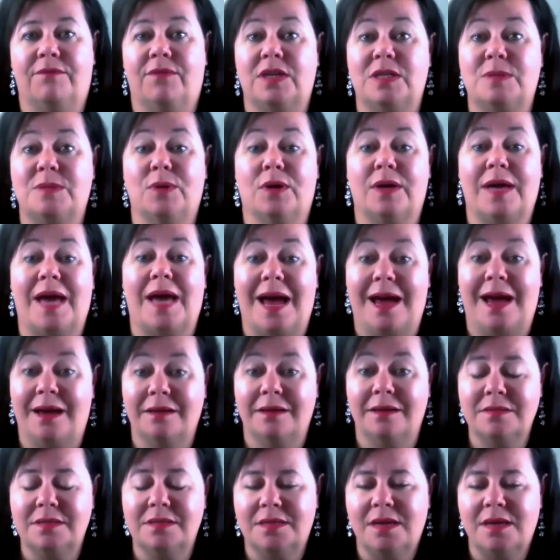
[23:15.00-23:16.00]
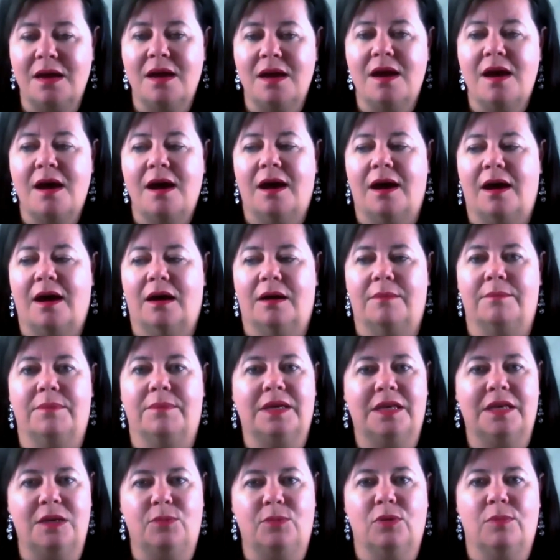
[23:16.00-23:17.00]
Facebook ads.
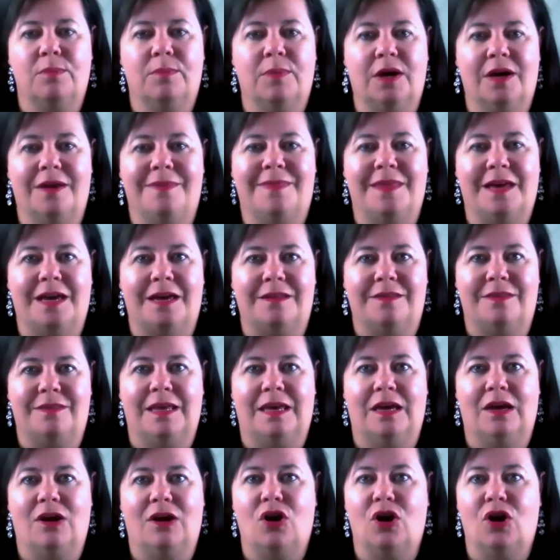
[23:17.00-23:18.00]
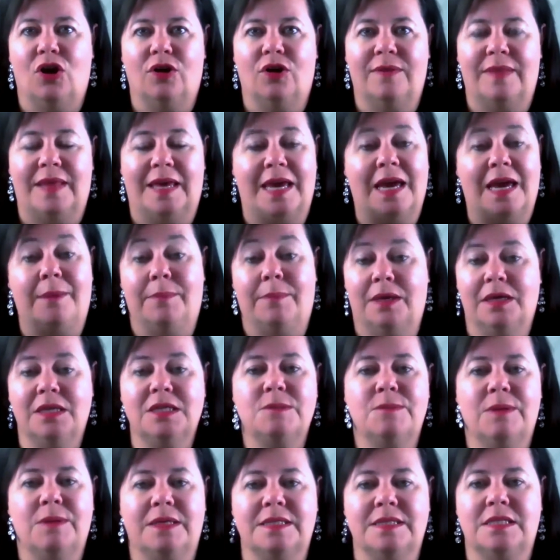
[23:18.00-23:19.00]
But keep in mind that they can be
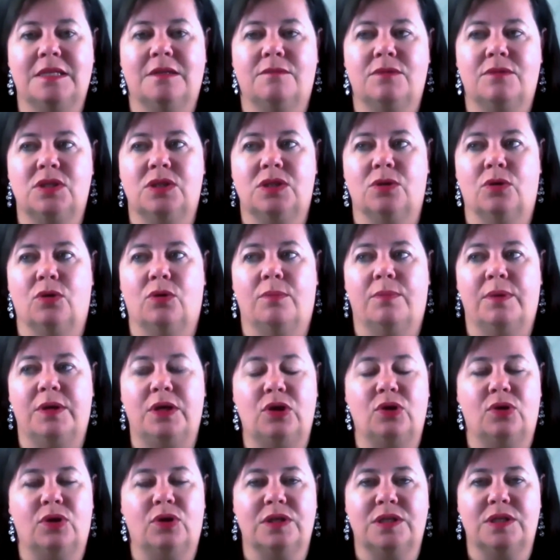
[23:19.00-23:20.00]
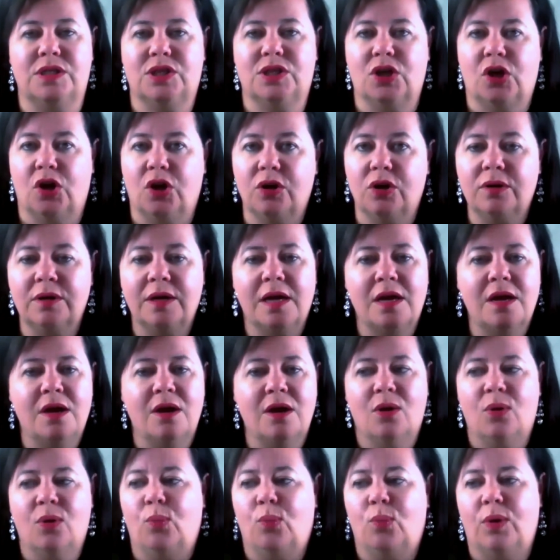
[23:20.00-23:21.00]
expensive. But you can start
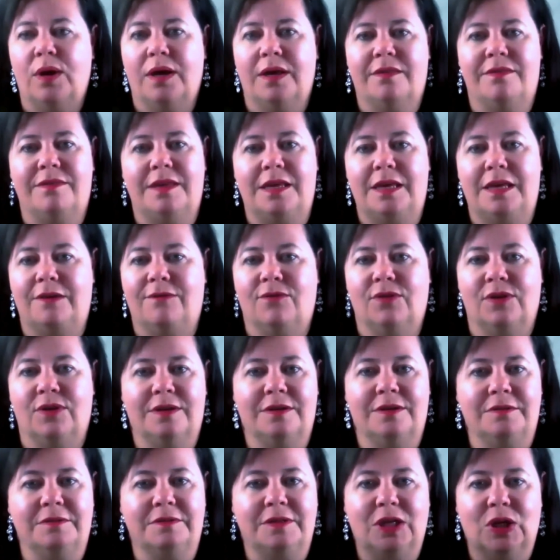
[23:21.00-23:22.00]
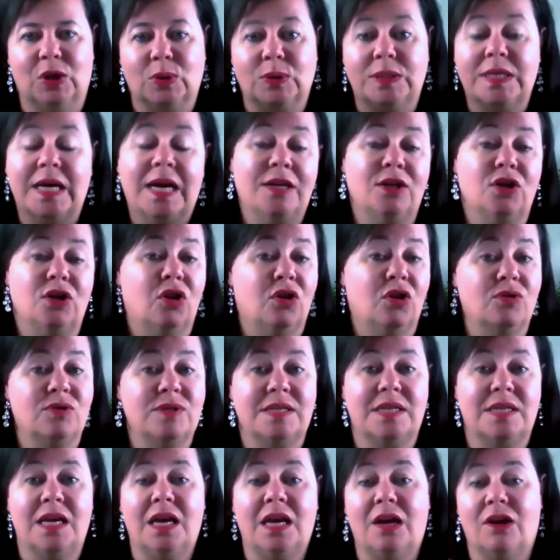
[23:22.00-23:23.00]
with even
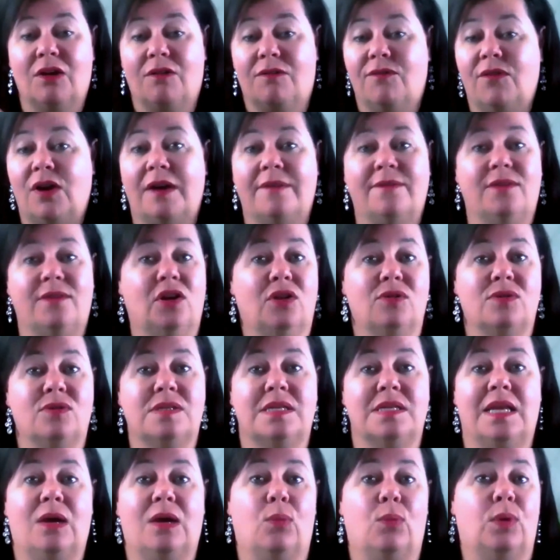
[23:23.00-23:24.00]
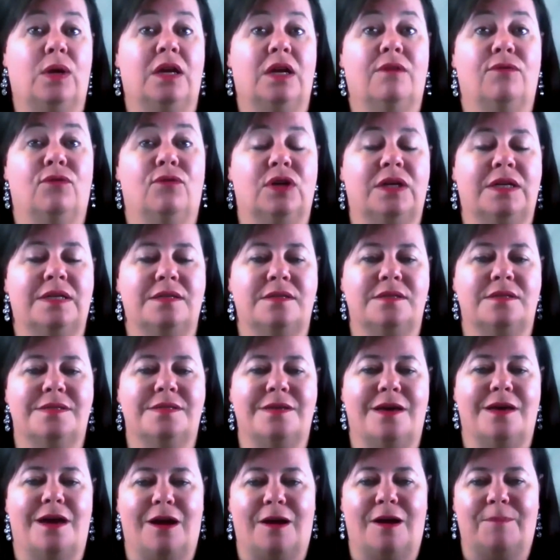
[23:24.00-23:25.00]
$10 a day or $5 a day, whatever it is
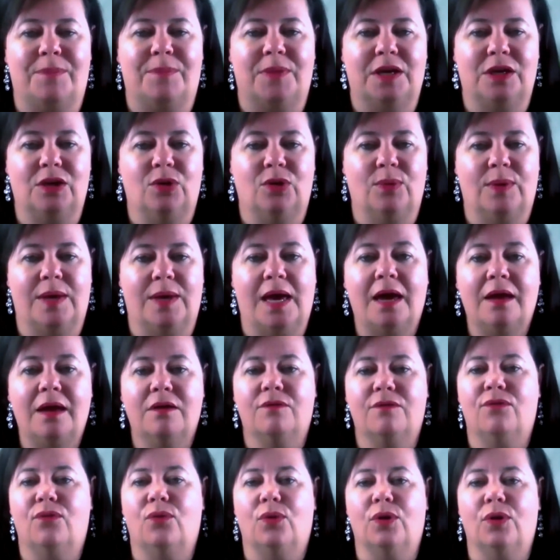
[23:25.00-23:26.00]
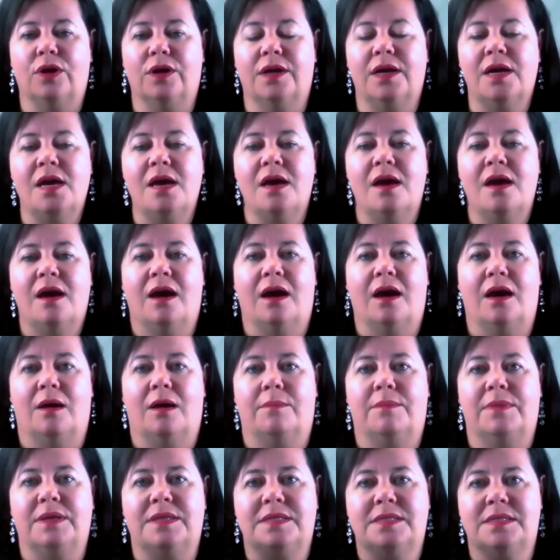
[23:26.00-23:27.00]
that you can afford.
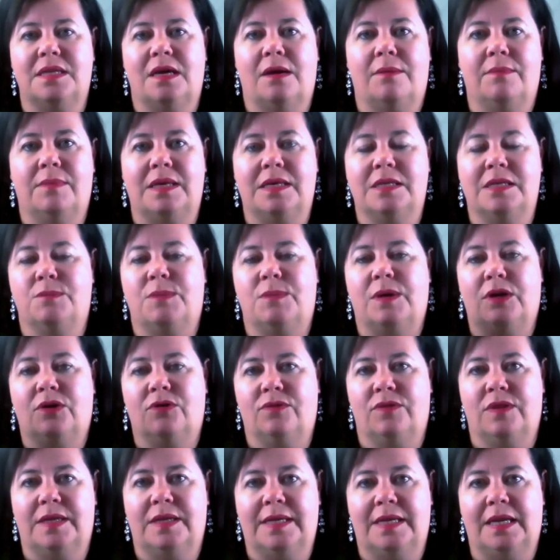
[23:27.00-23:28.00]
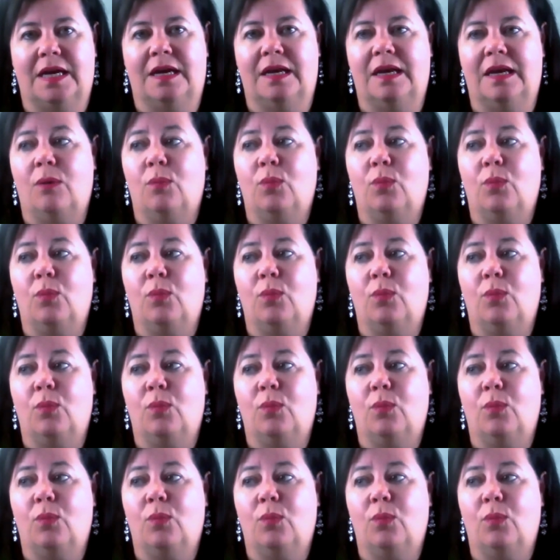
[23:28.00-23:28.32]
But some is better than none.